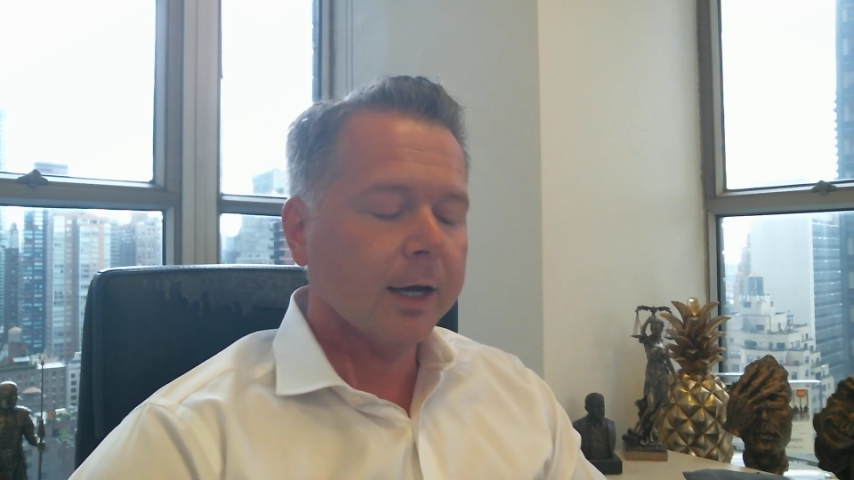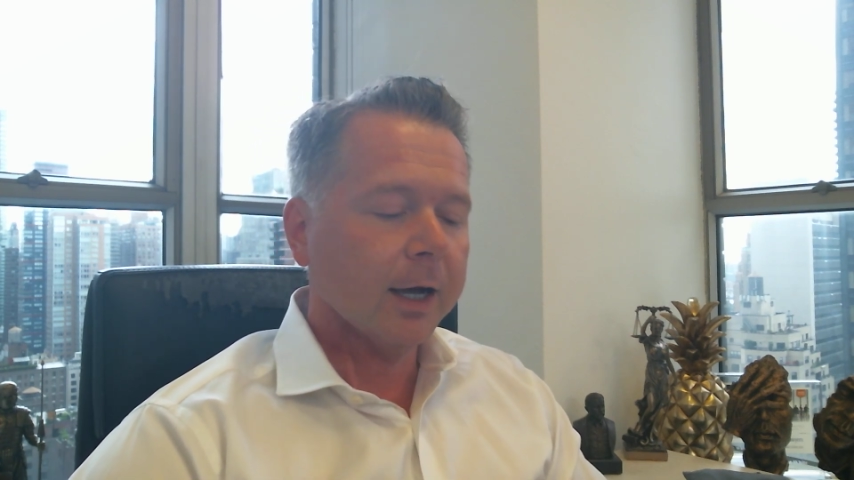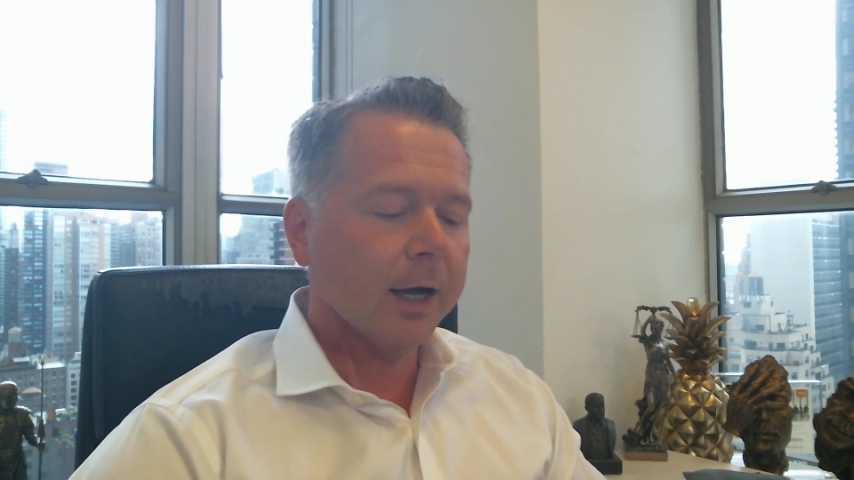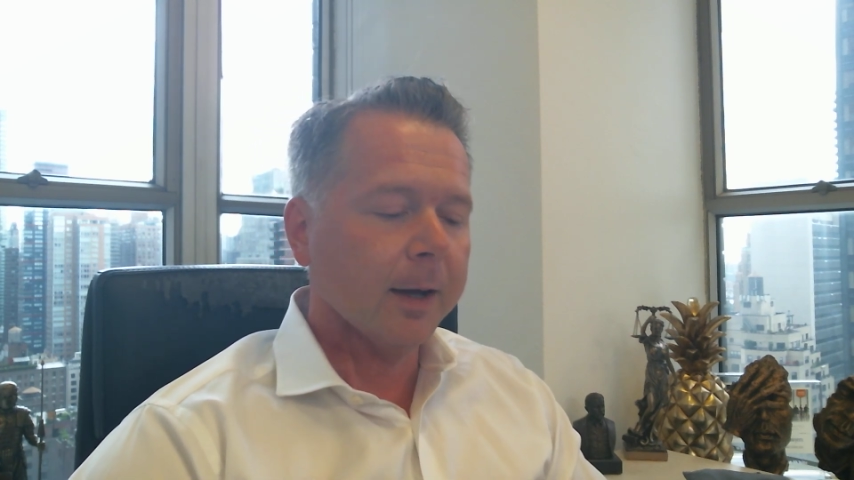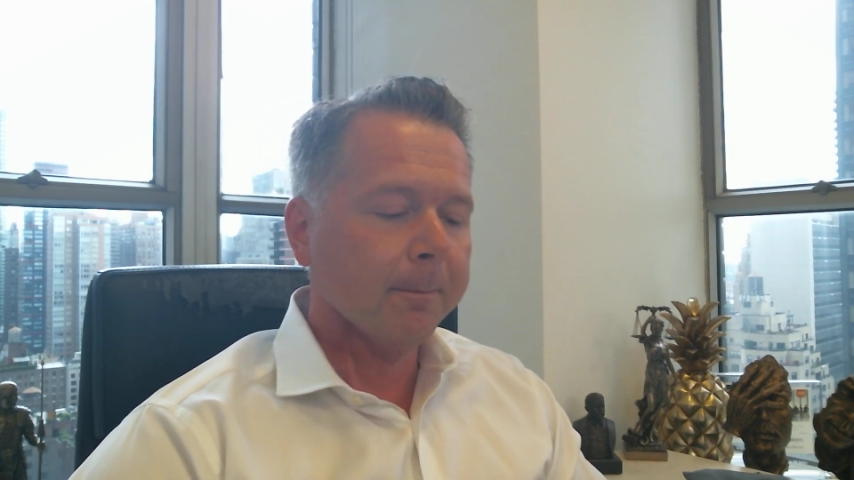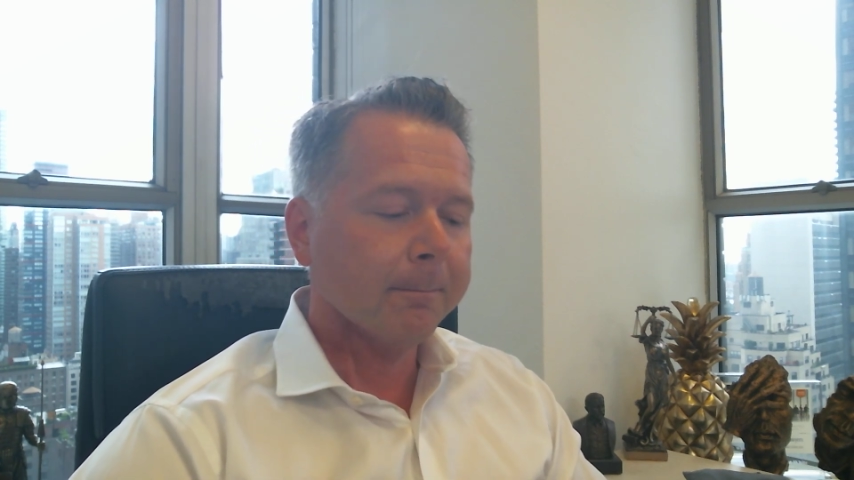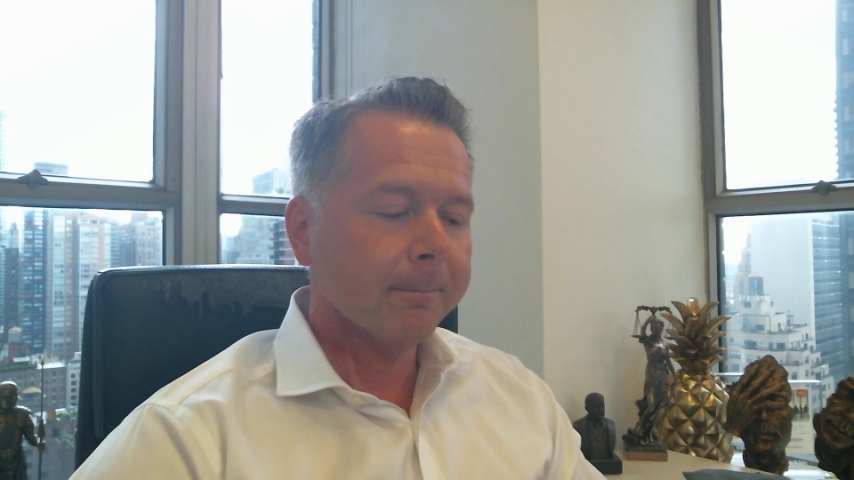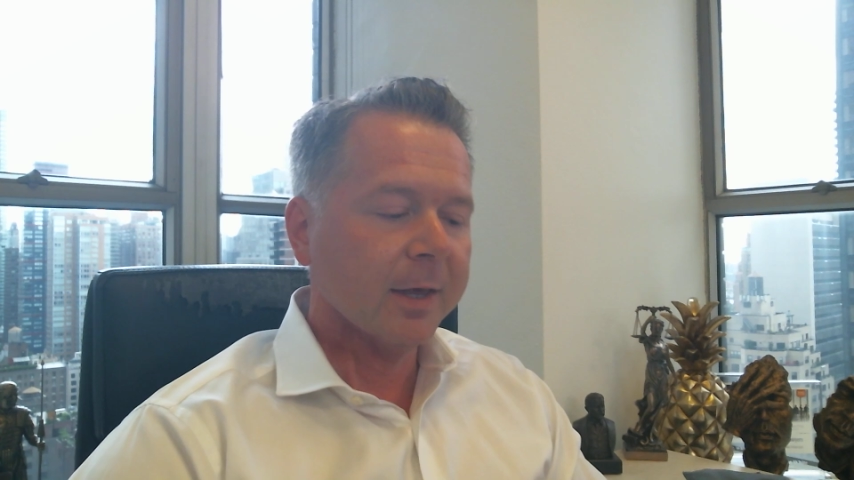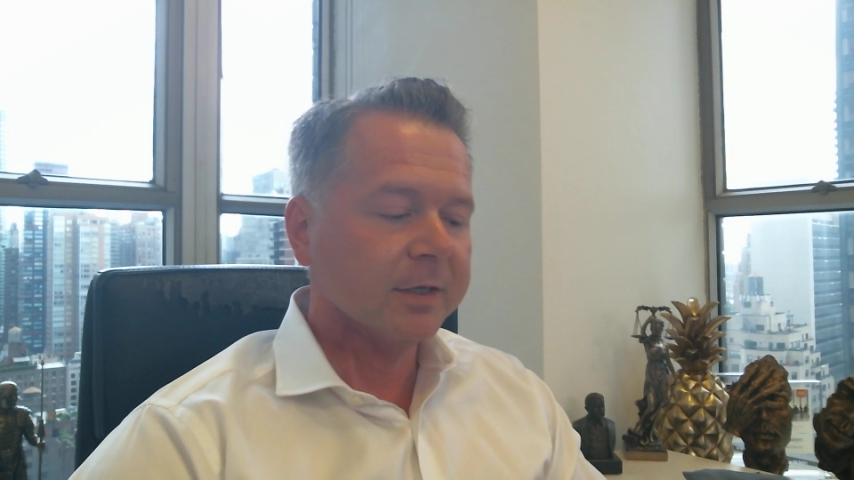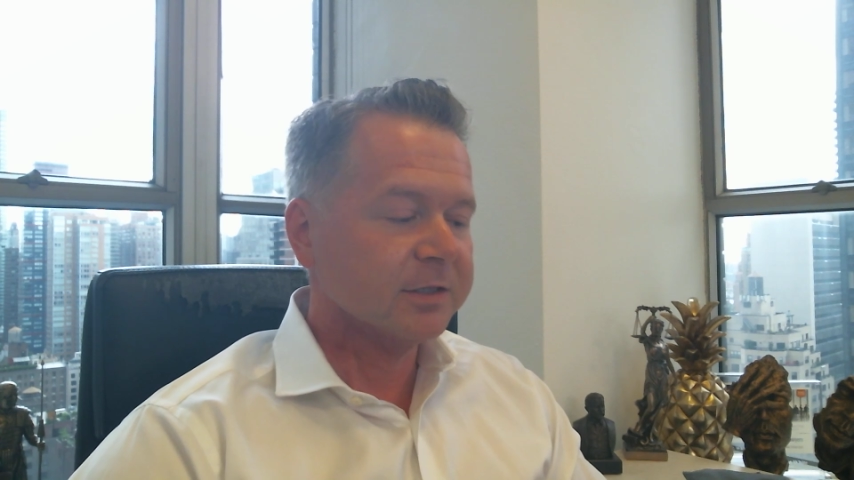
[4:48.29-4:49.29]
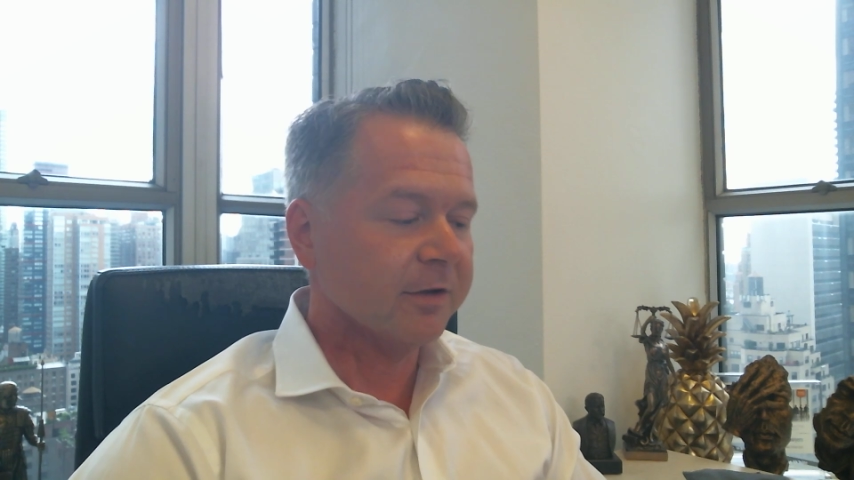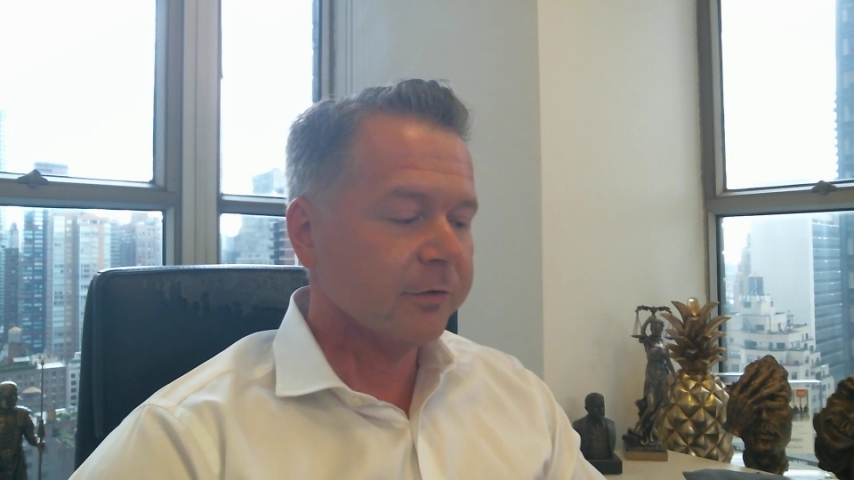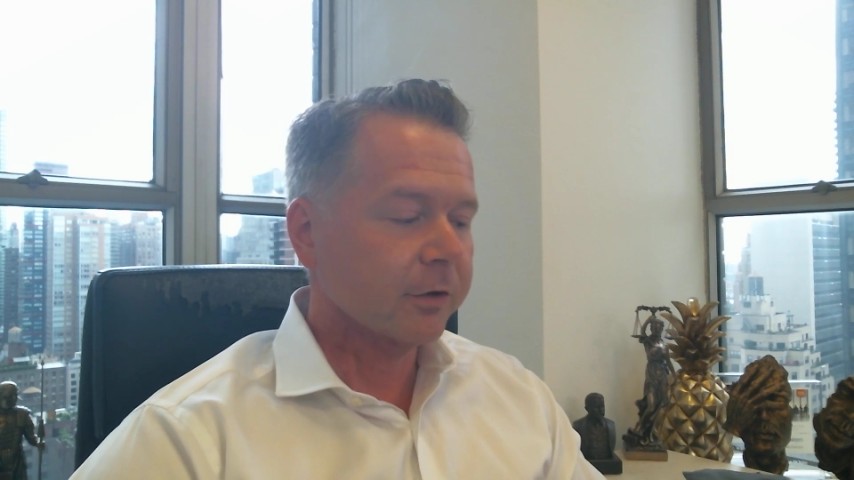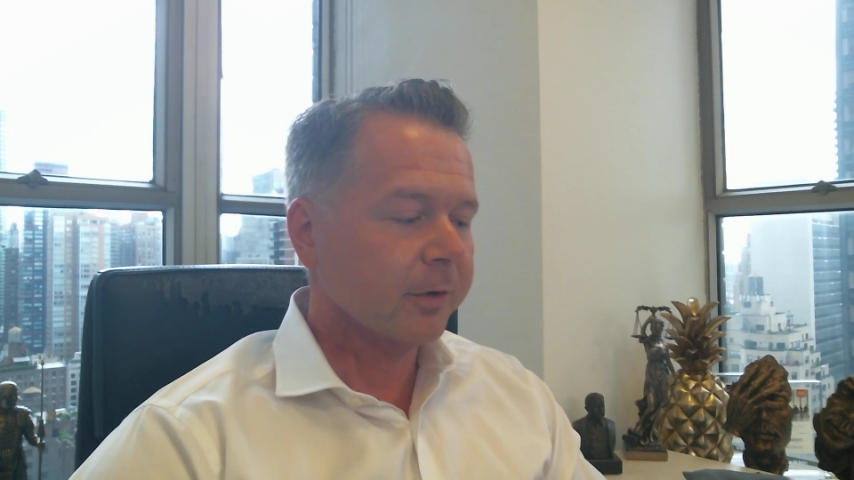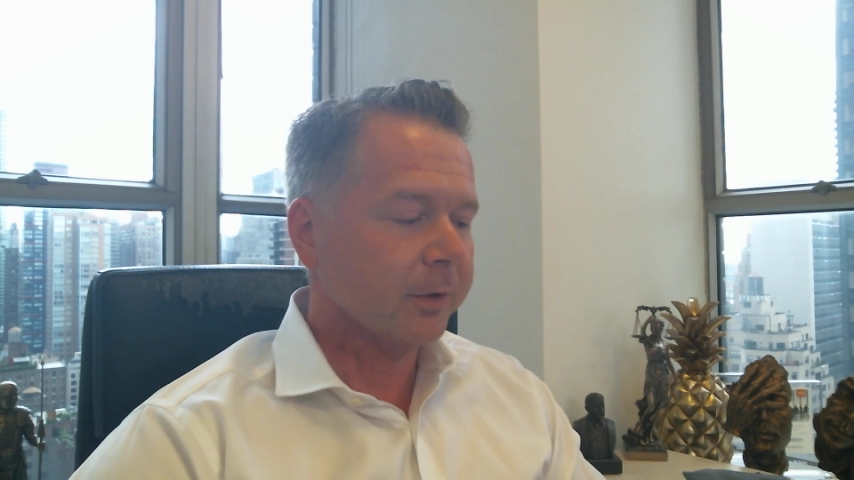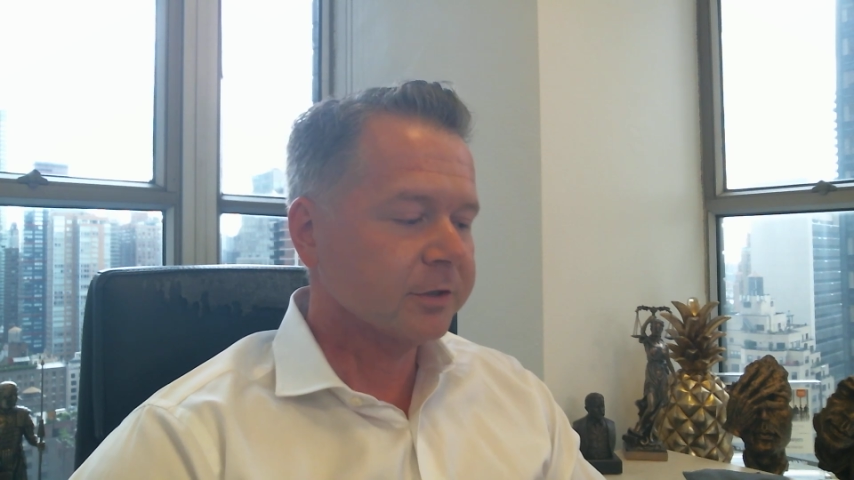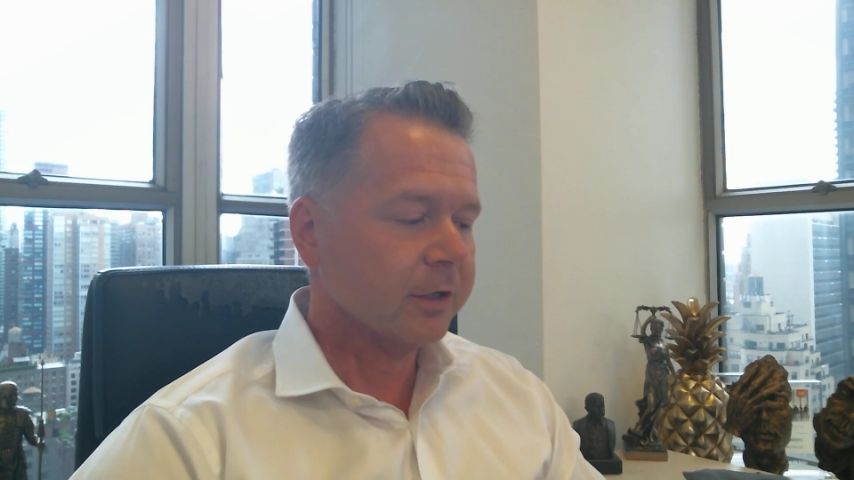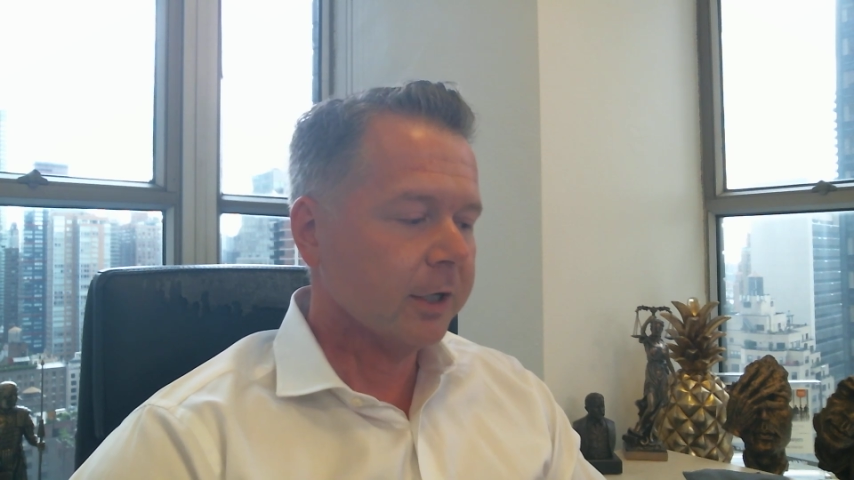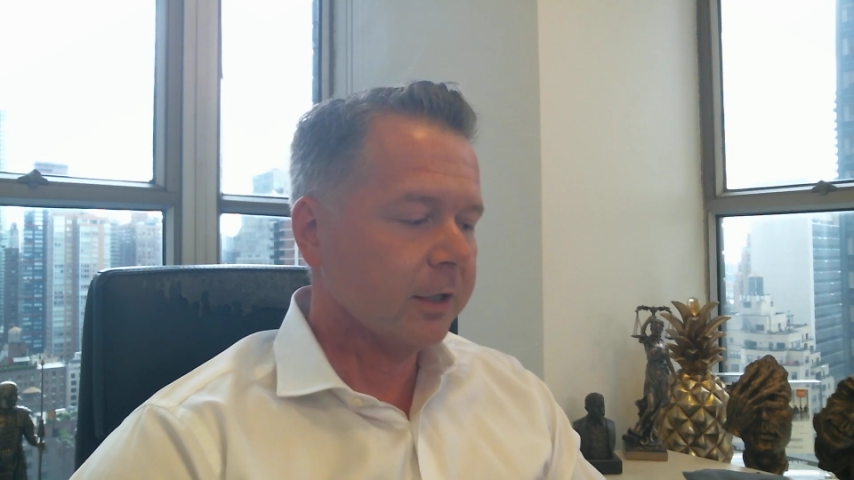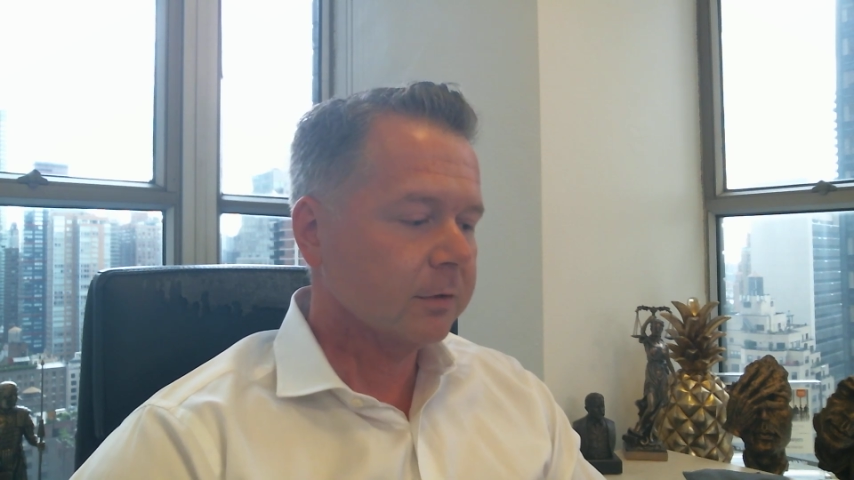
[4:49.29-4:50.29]
Um, and listen, if you're a criminal
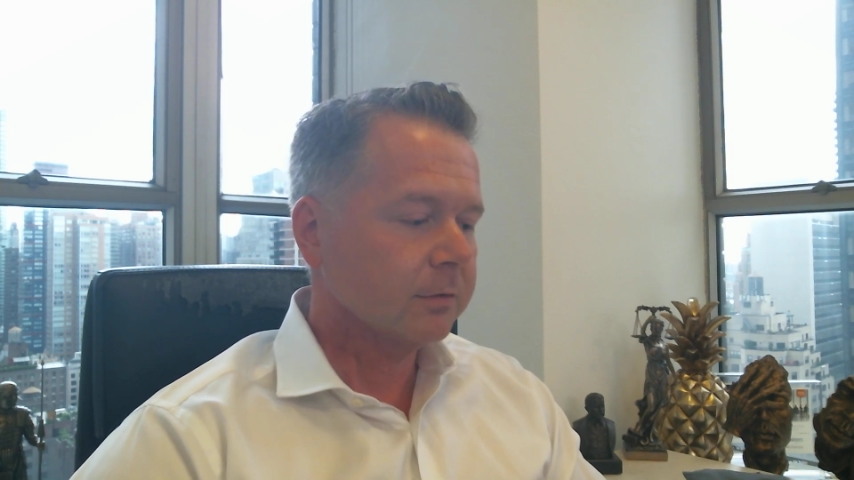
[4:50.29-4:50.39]
attorney,